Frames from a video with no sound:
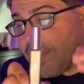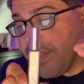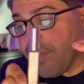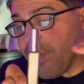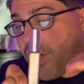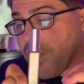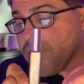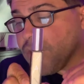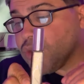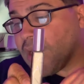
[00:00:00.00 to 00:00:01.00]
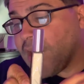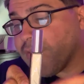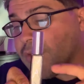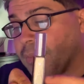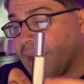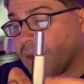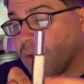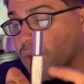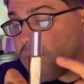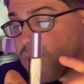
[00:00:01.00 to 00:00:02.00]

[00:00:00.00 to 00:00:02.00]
In the heart notes, you have tobacco,